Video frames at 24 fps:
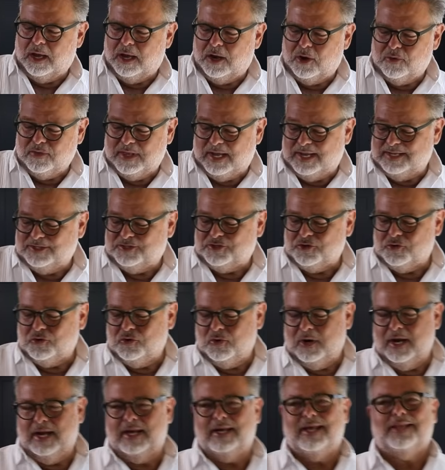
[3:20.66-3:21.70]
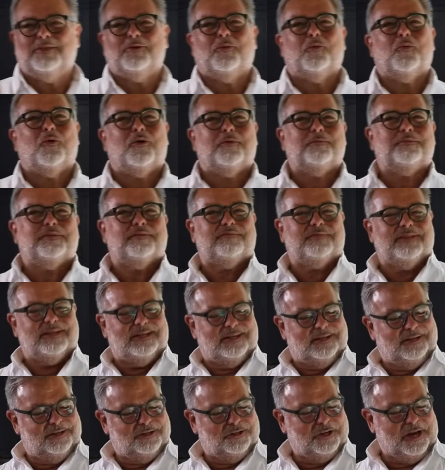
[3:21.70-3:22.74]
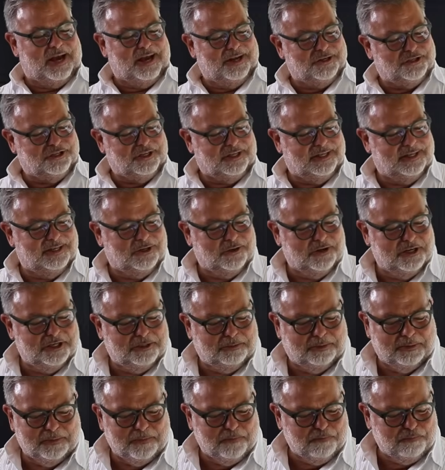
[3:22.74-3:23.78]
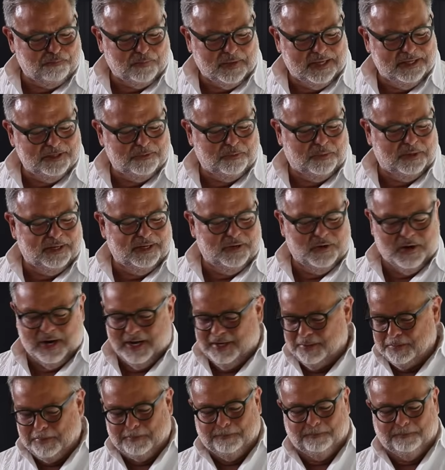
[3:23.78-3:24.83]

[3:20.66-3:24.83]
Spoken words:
Oh, that is so great. And the warmth of the chili crisp is pretty great.